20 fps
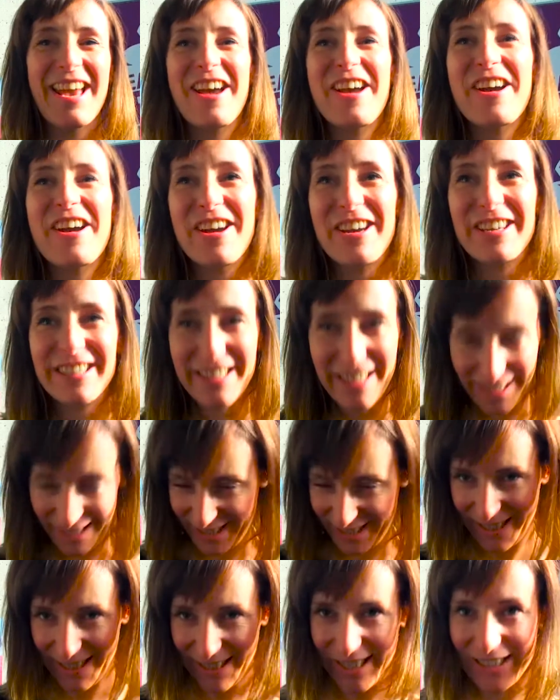Yes,
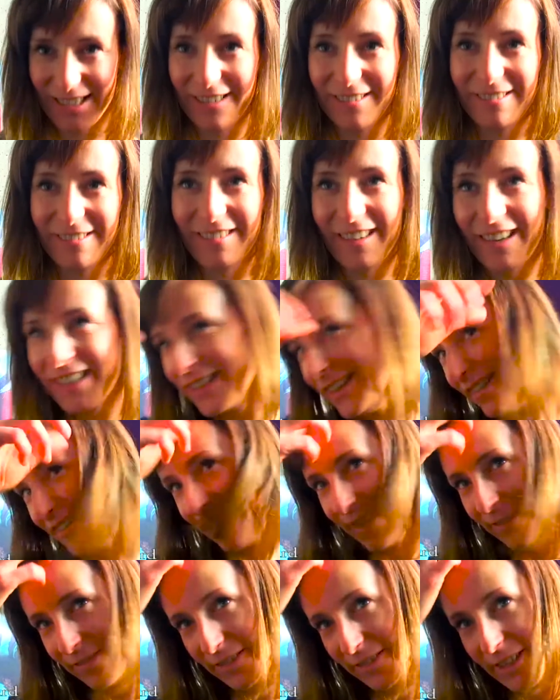I
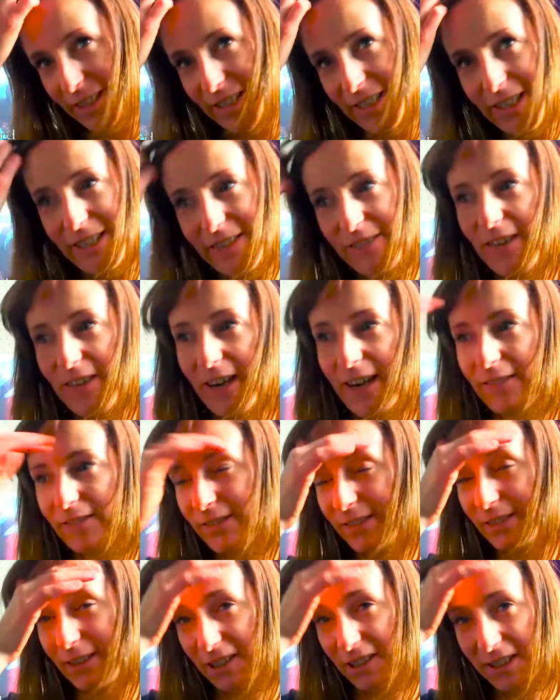
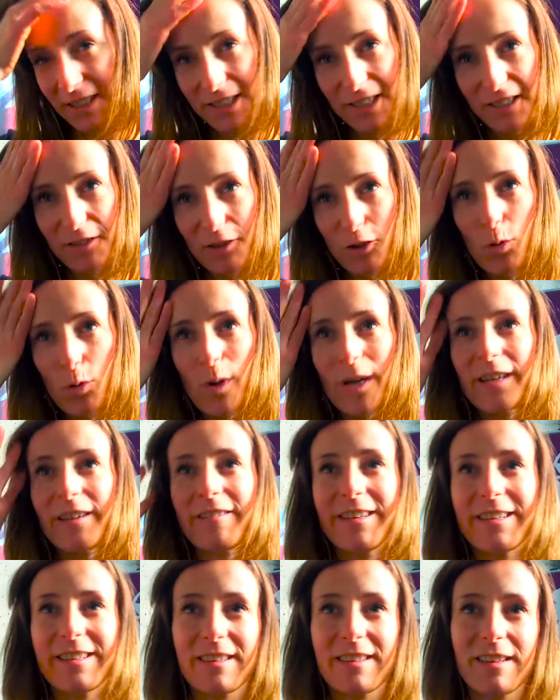haven't lost a twin or
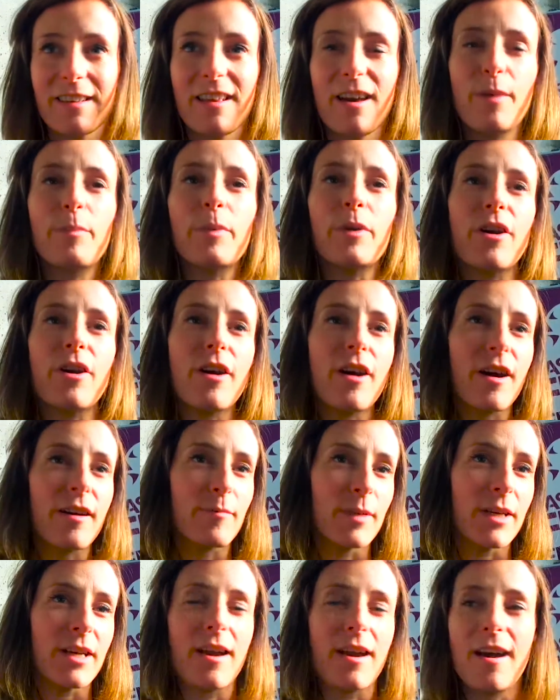anything like that. But I
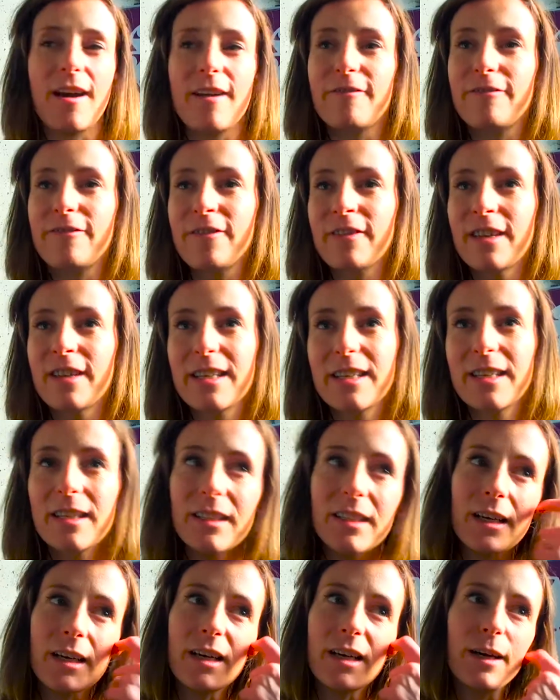mean, I have
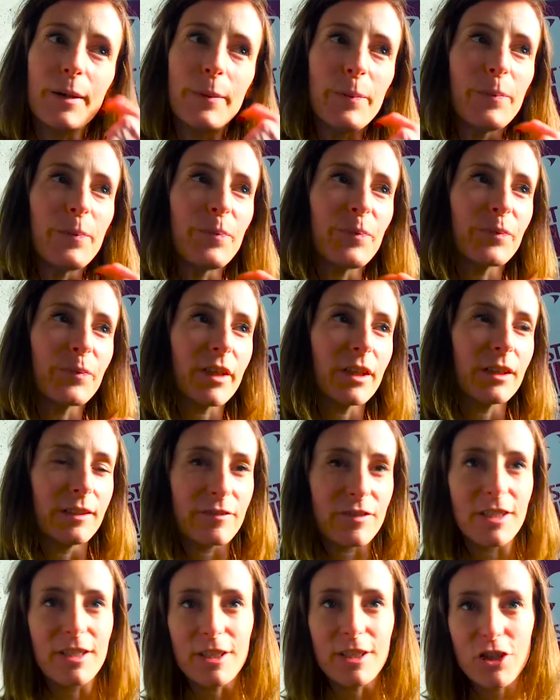
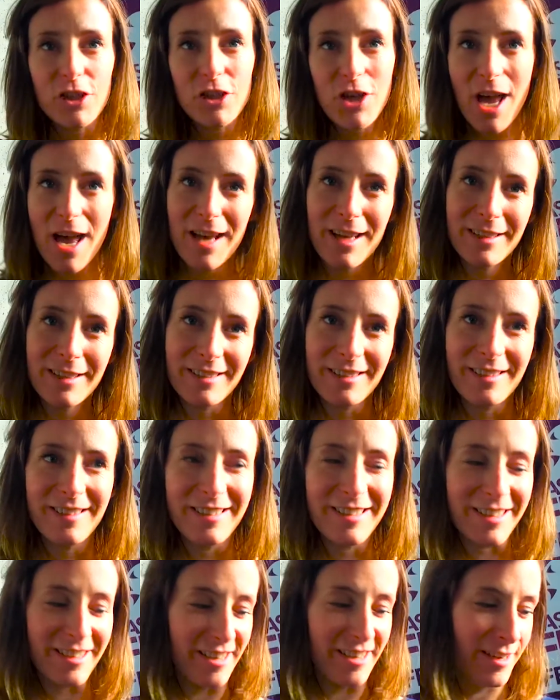lived in a shed,
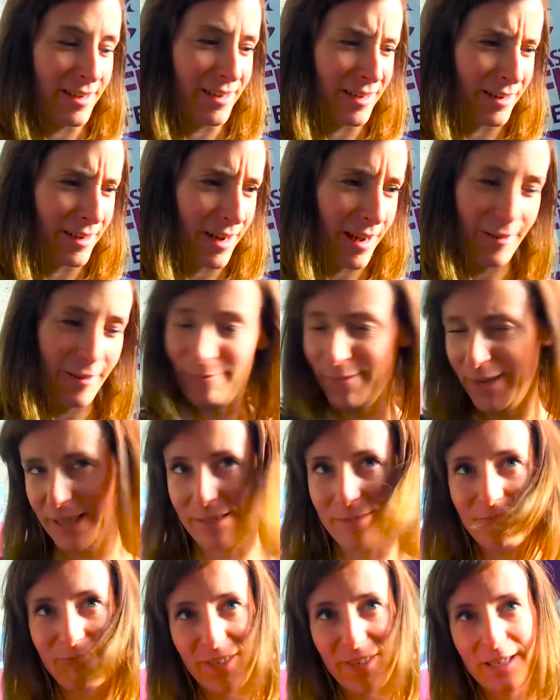and I have
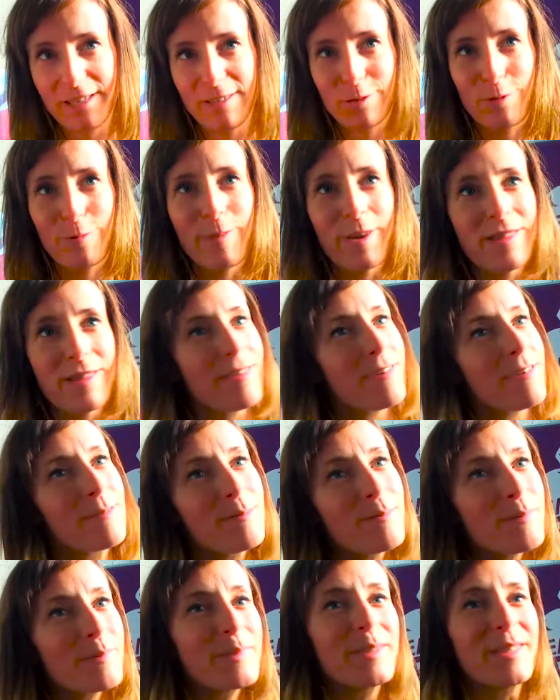made videos with my
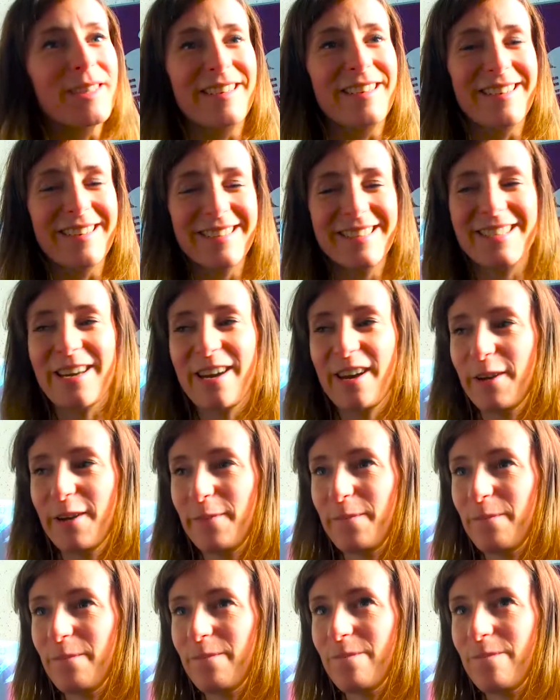thumbs. And
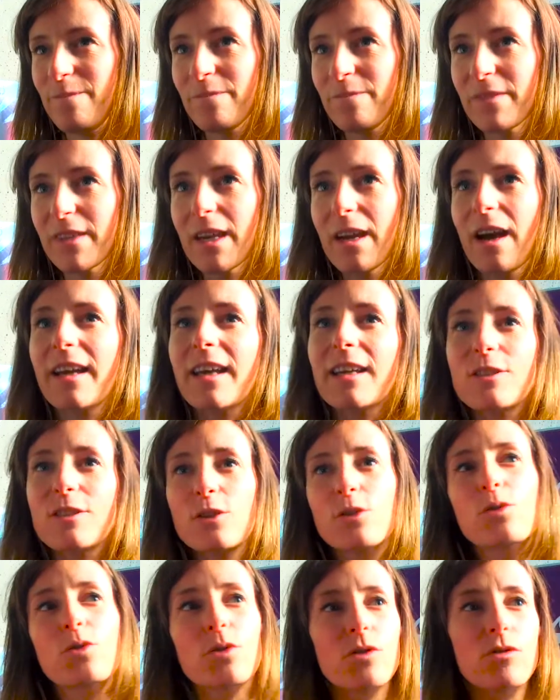I guess
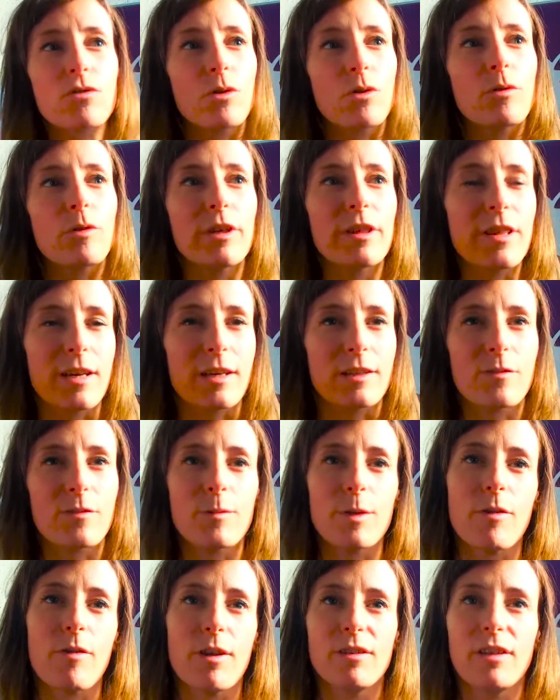you just draw on things
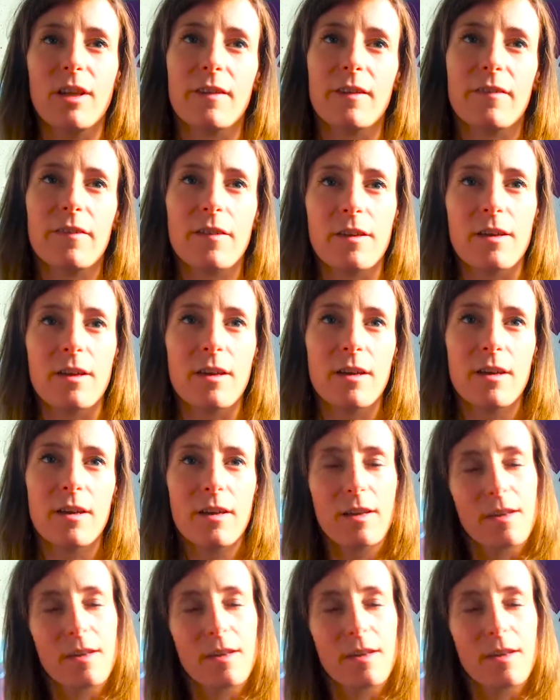from your own life that